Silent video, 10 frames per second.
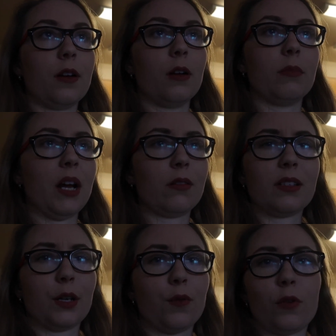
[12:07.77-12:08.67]
Now
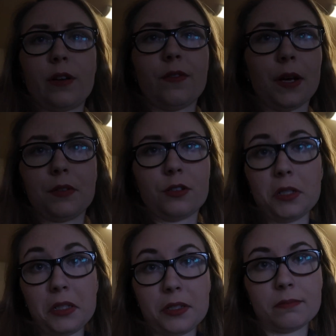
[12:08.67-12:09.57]
it's like 45
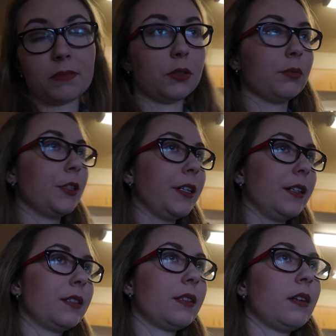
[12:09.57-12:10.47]
degrees, so pretty
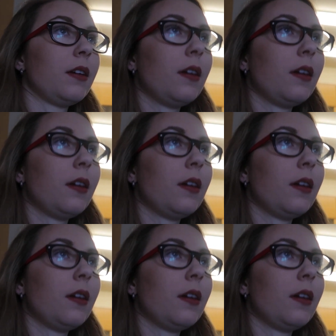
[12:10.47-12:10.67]
nice.